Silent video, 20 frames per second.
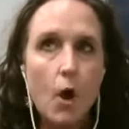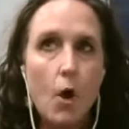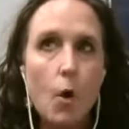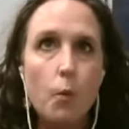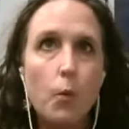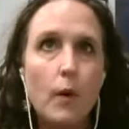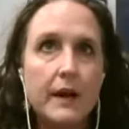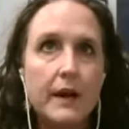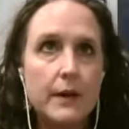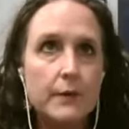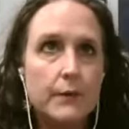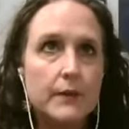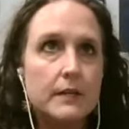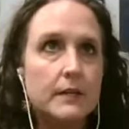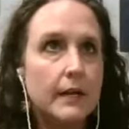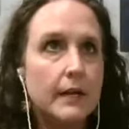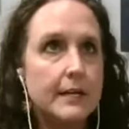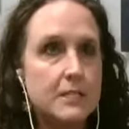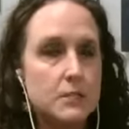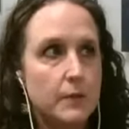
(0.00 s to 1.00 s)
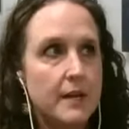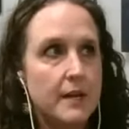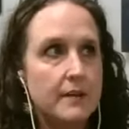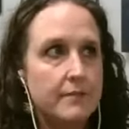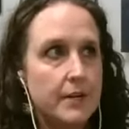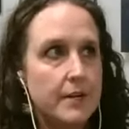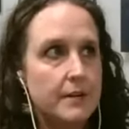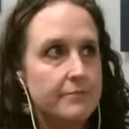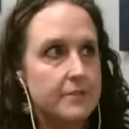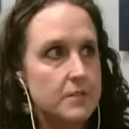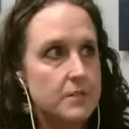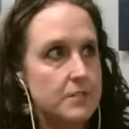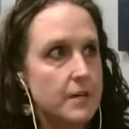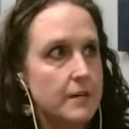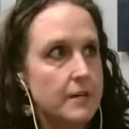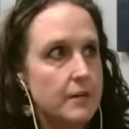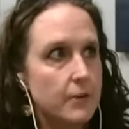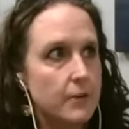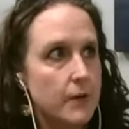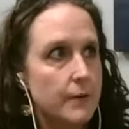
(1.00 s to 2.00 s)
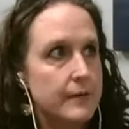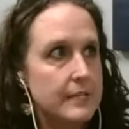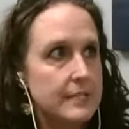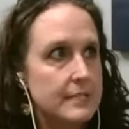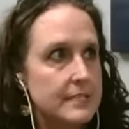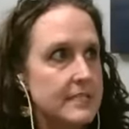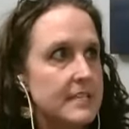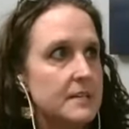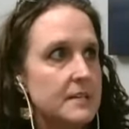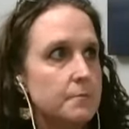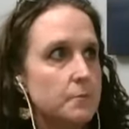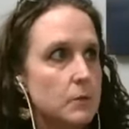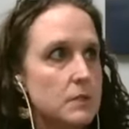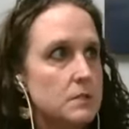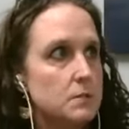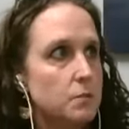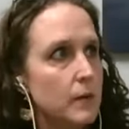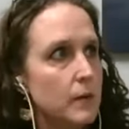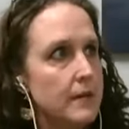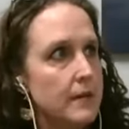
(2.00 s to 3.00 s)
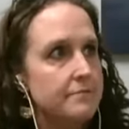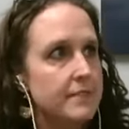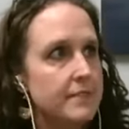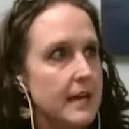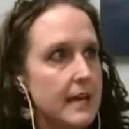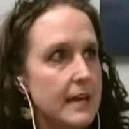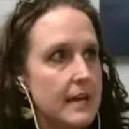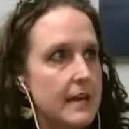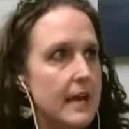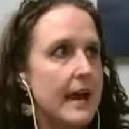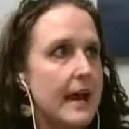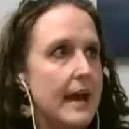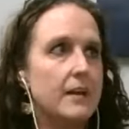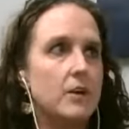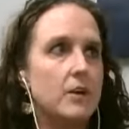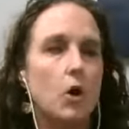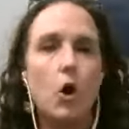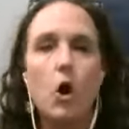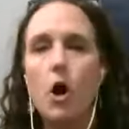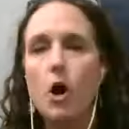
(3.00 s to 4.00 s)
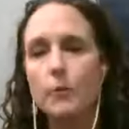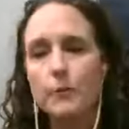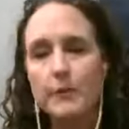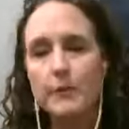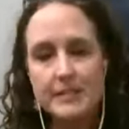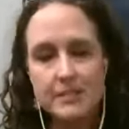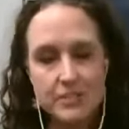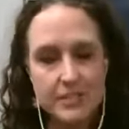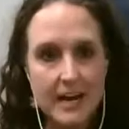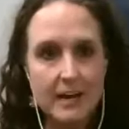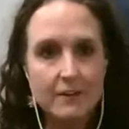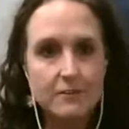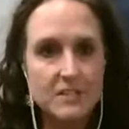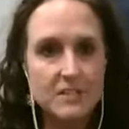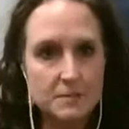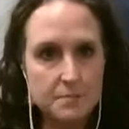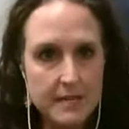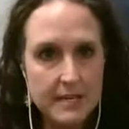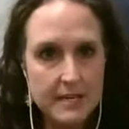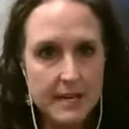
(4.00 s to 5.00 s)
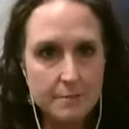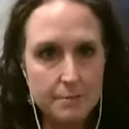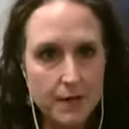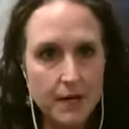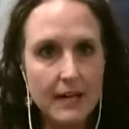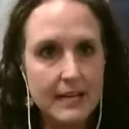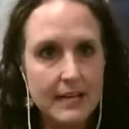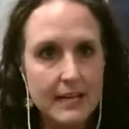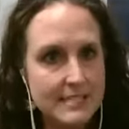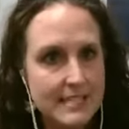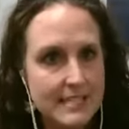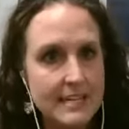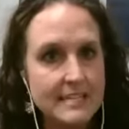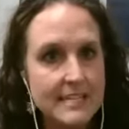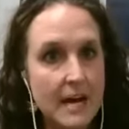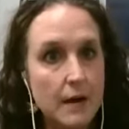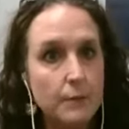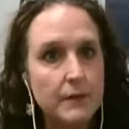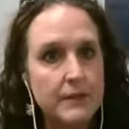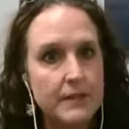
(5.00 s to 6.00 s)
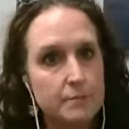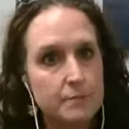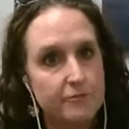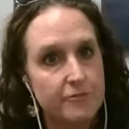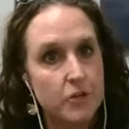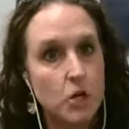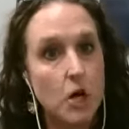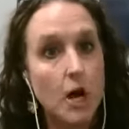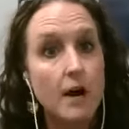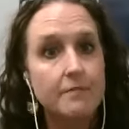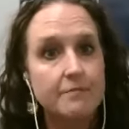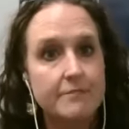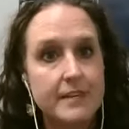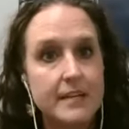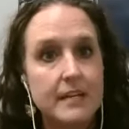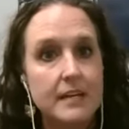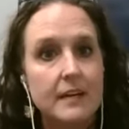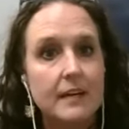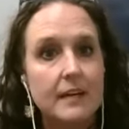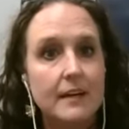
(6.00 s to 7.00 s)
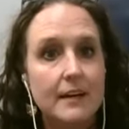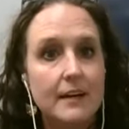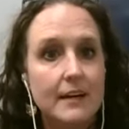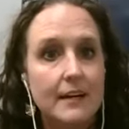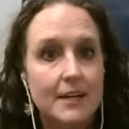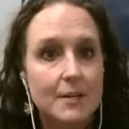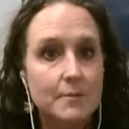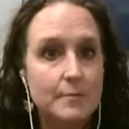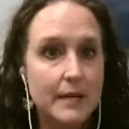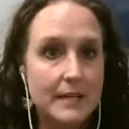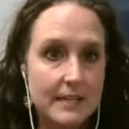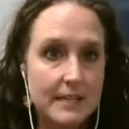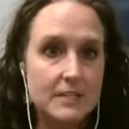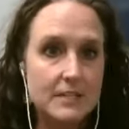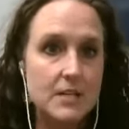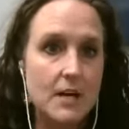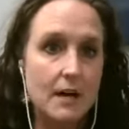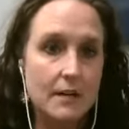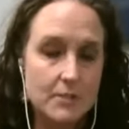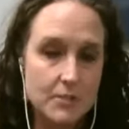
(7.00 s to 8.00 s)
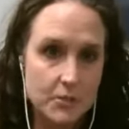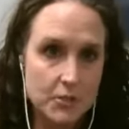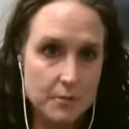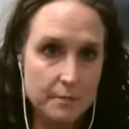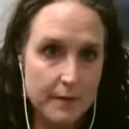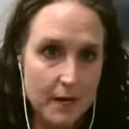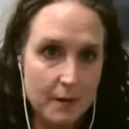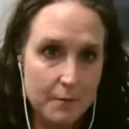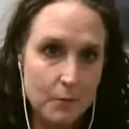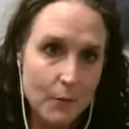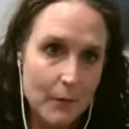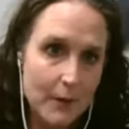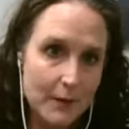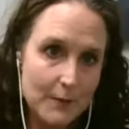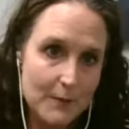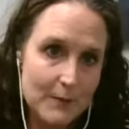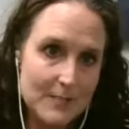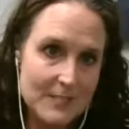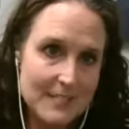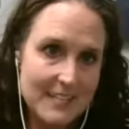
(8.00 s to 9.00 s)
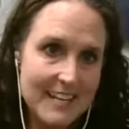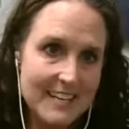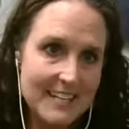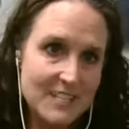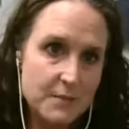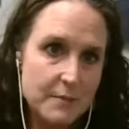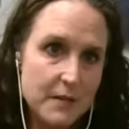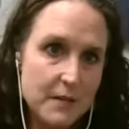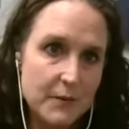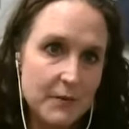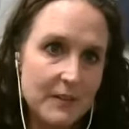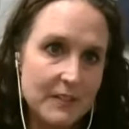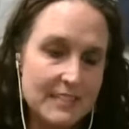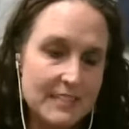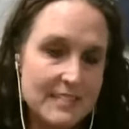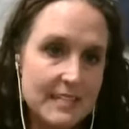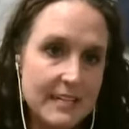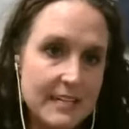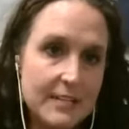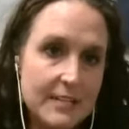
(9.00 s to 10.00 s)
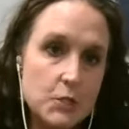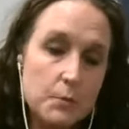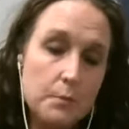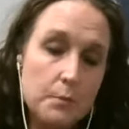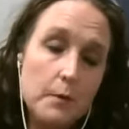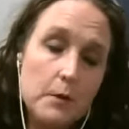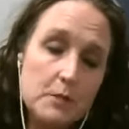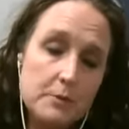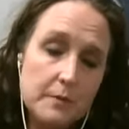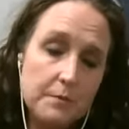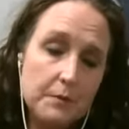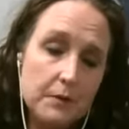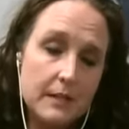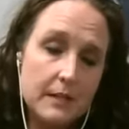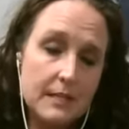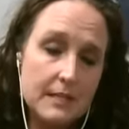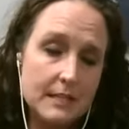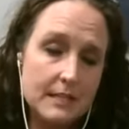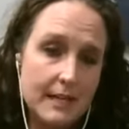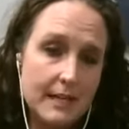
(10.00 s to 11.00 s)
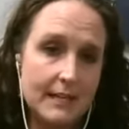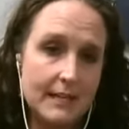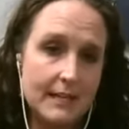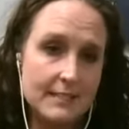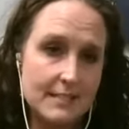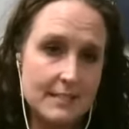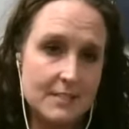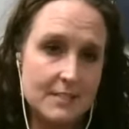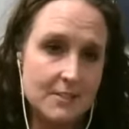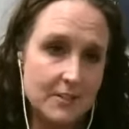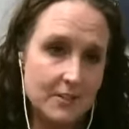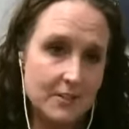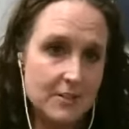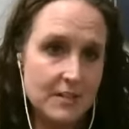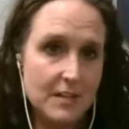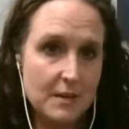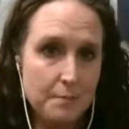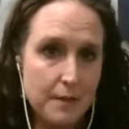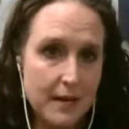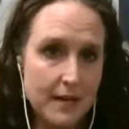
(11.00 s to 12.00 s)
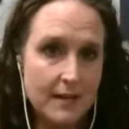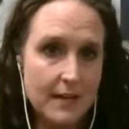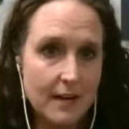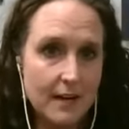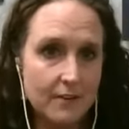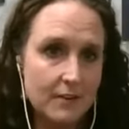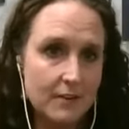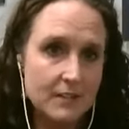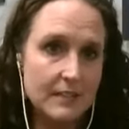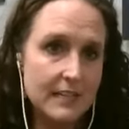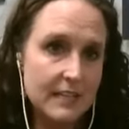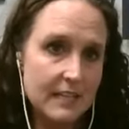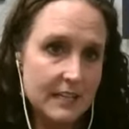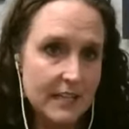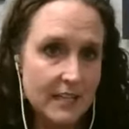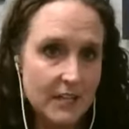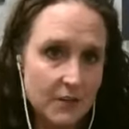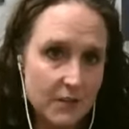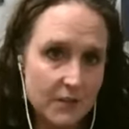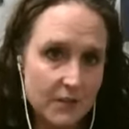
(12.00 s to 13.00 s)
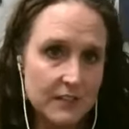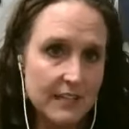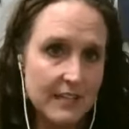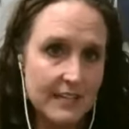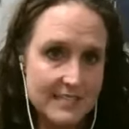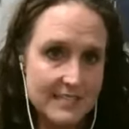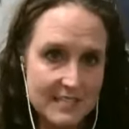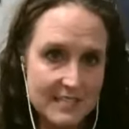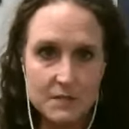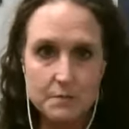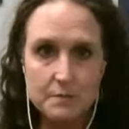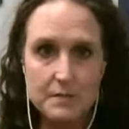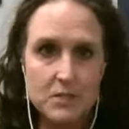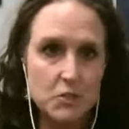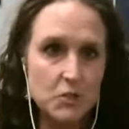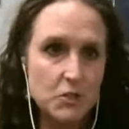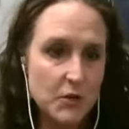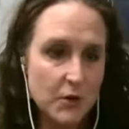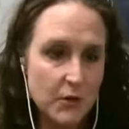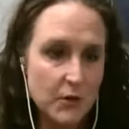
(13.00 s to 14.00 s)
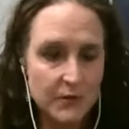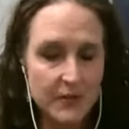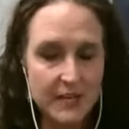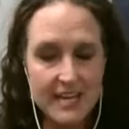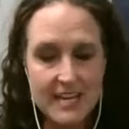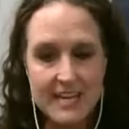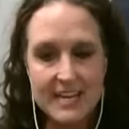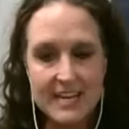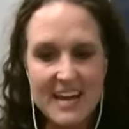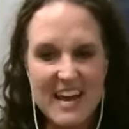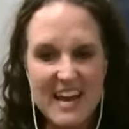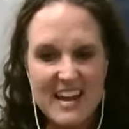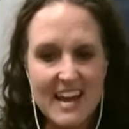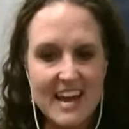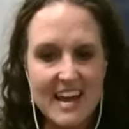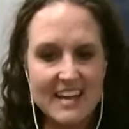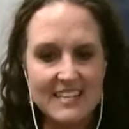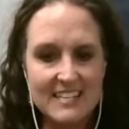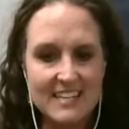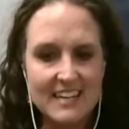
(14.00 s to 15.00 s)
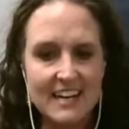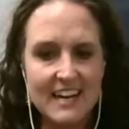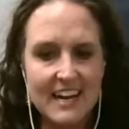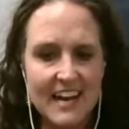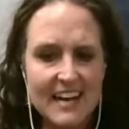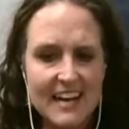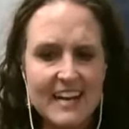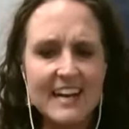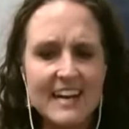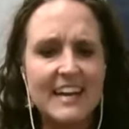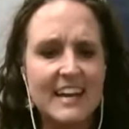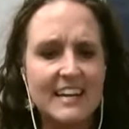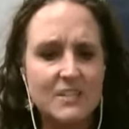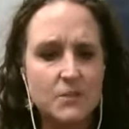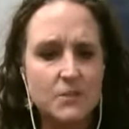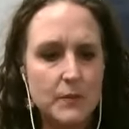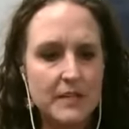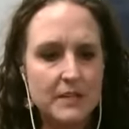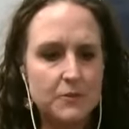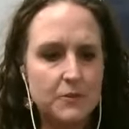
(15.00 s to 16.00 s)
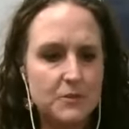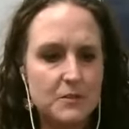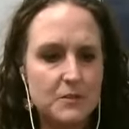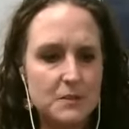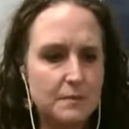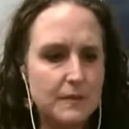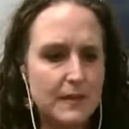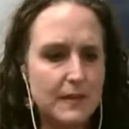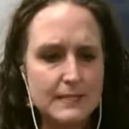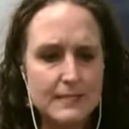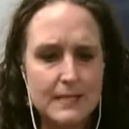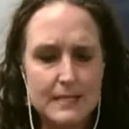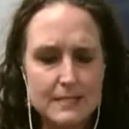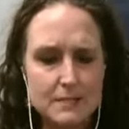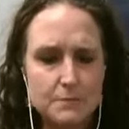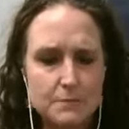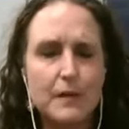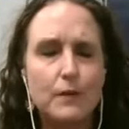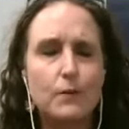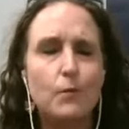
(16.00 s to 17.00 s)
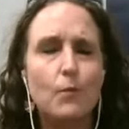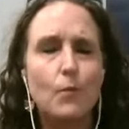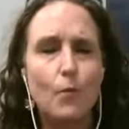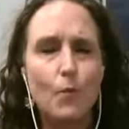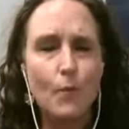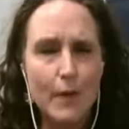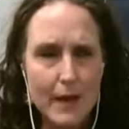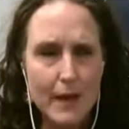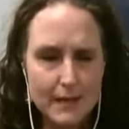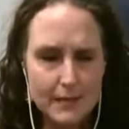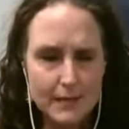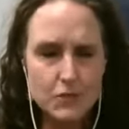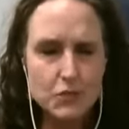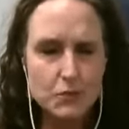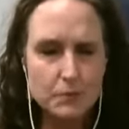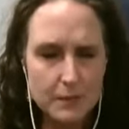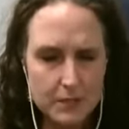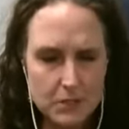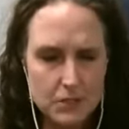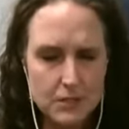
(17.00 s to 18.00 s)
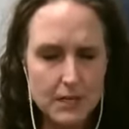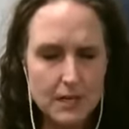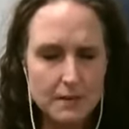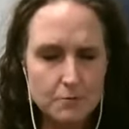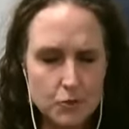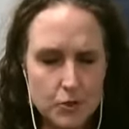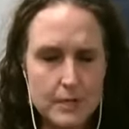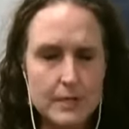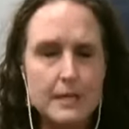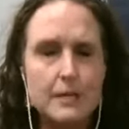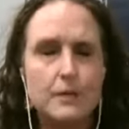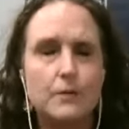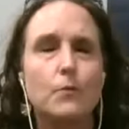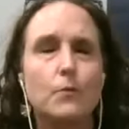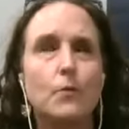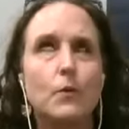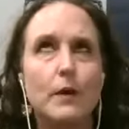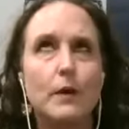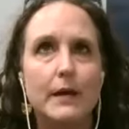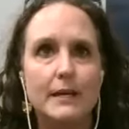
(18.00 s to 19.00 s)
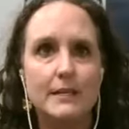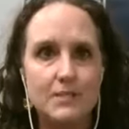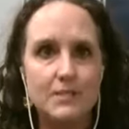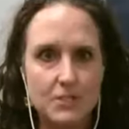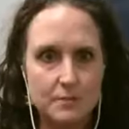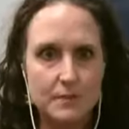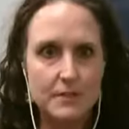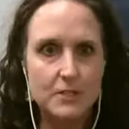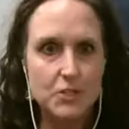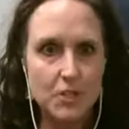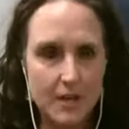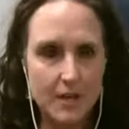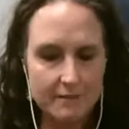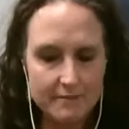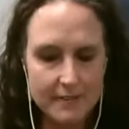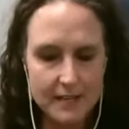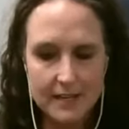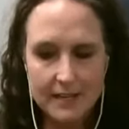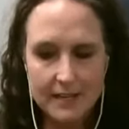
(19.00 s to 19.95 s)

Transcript: What I realized when I very first started growing a team was if they at all reached out to me, I probably I sat down with them for coffee um, and then talked to them about what it was like to be a real estate agent. Most people think that it's, you know, you get paid hourly. They don't realize it's commission only, and kind of had to, I kind of had to weed through some things. I spent way too much time drinking, way too much coffee.